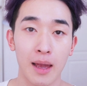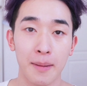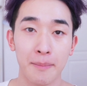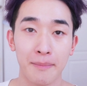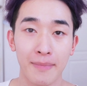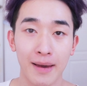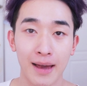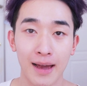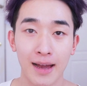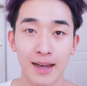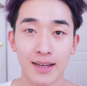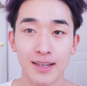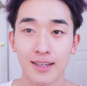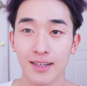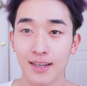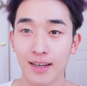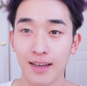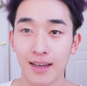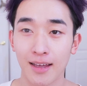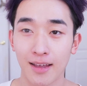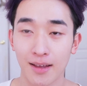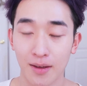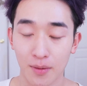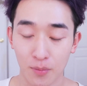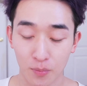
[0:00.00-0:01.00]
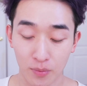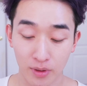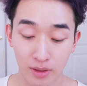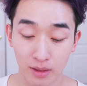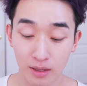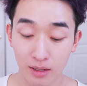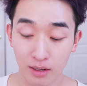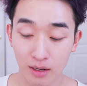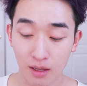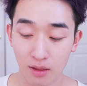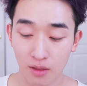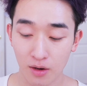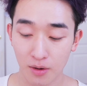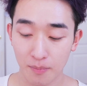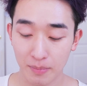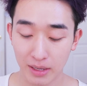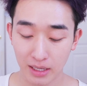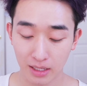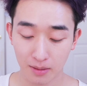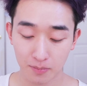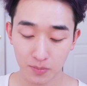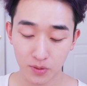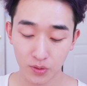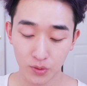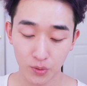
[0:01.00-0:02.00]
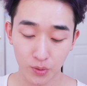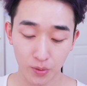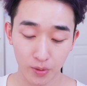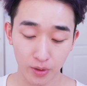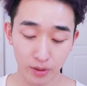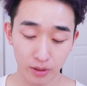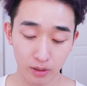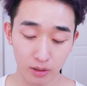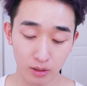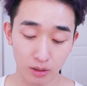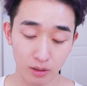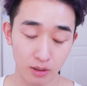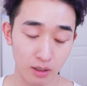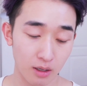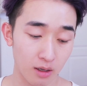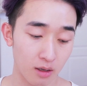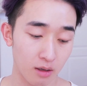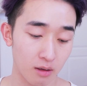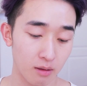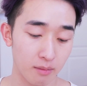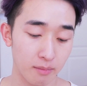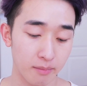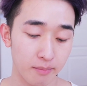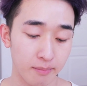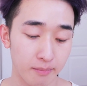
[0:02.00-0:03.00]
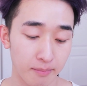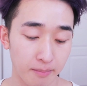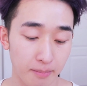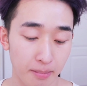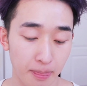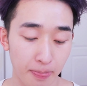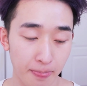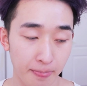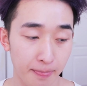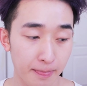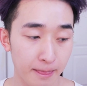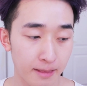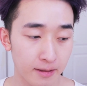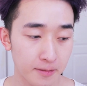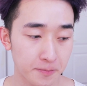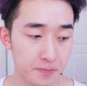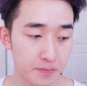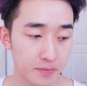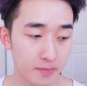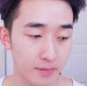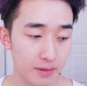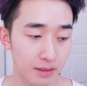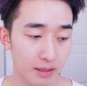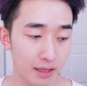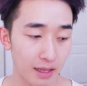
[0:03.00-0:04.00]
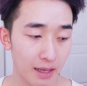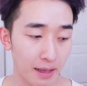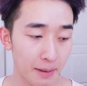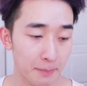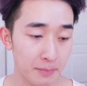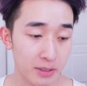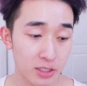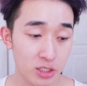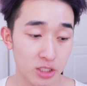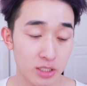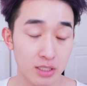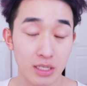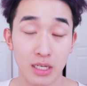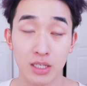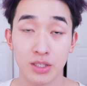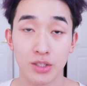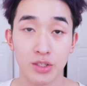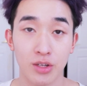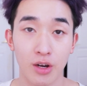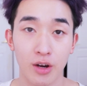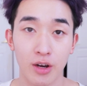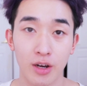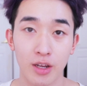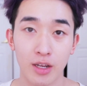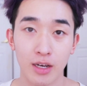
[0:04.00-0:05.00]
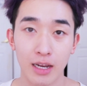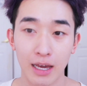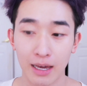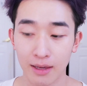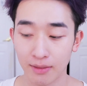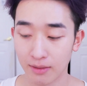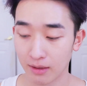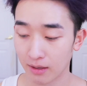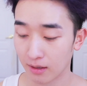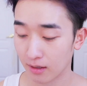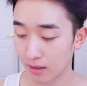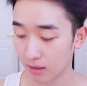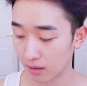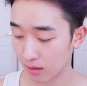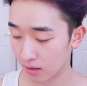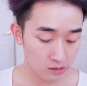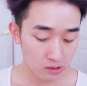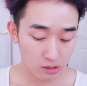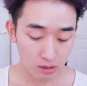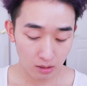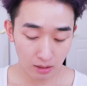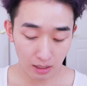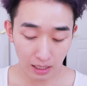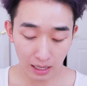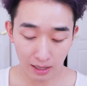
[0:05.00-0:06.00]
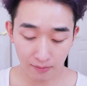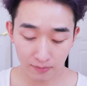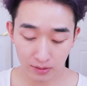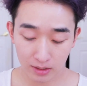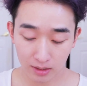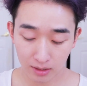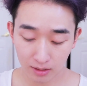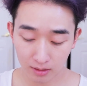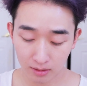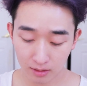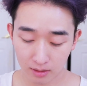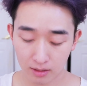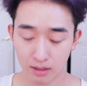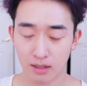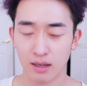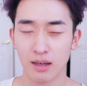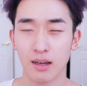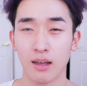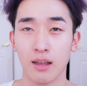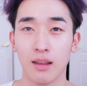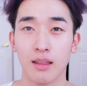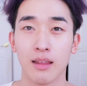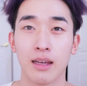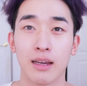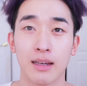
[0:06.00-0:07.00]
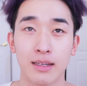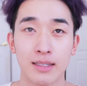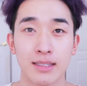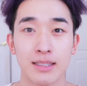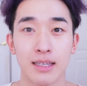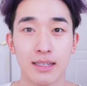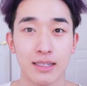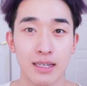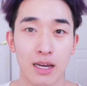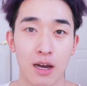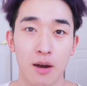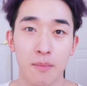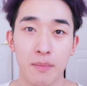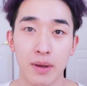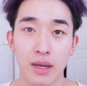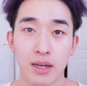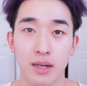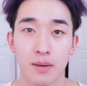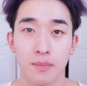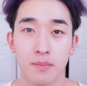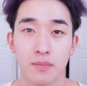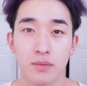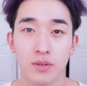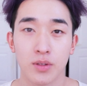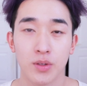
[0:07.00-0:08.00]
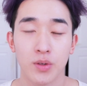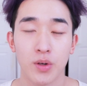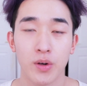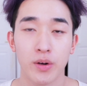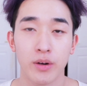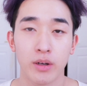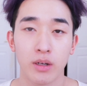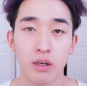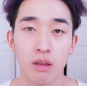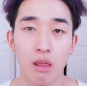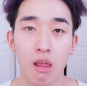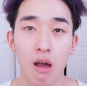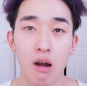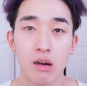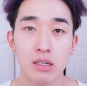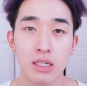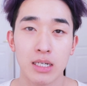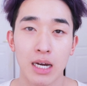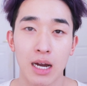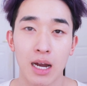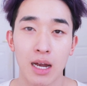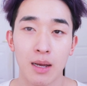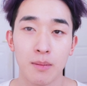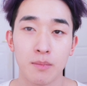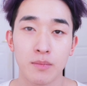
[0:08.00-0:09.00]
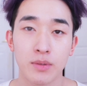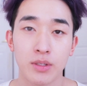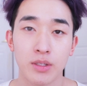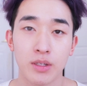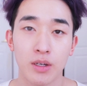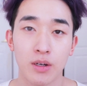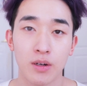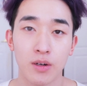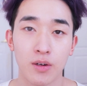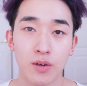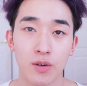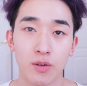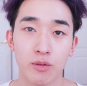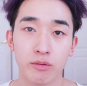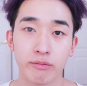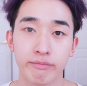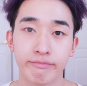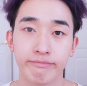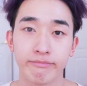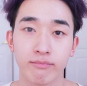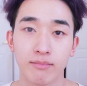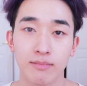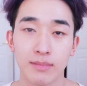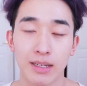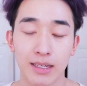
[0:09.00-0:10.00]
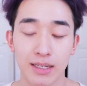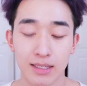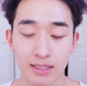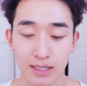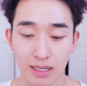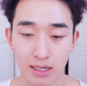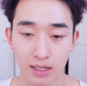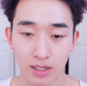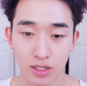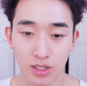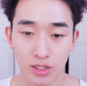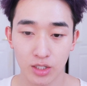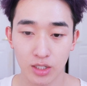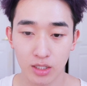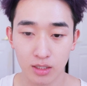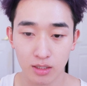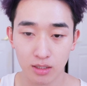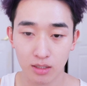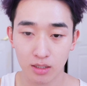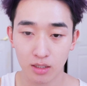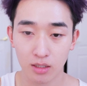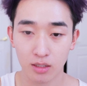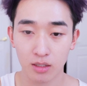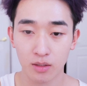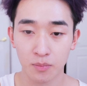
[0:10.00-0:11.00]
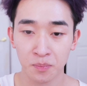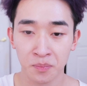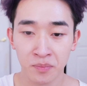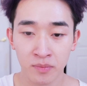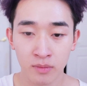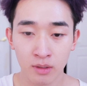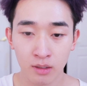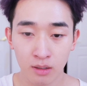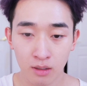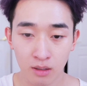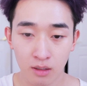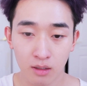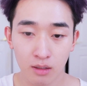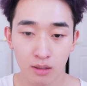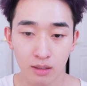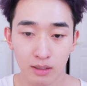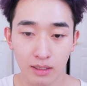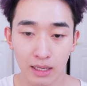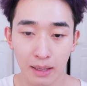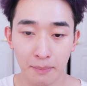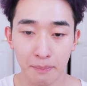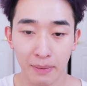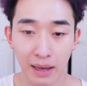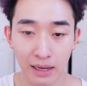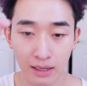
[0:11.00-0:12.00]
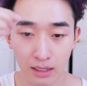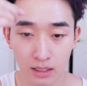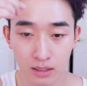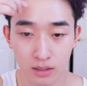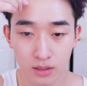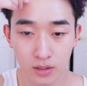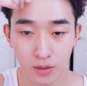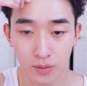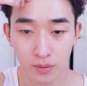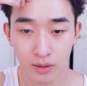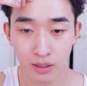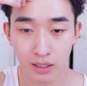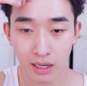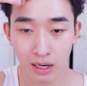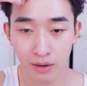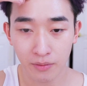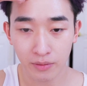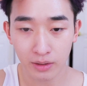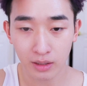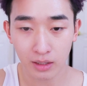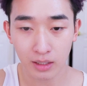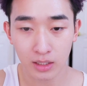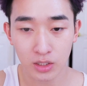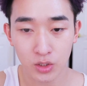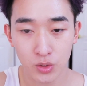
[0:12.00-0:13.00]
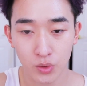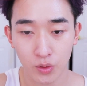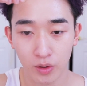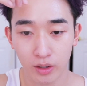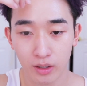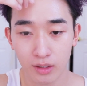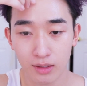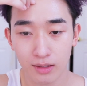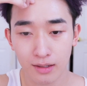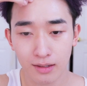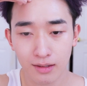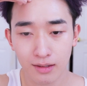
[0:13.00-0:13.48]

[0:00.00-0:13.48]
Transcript: back and with another makeup tutorial. I'm gonna just get started. I think I haven't done like a sit-down makeup tutorial in a long time, so I decided to just get back into it. I really enjoyed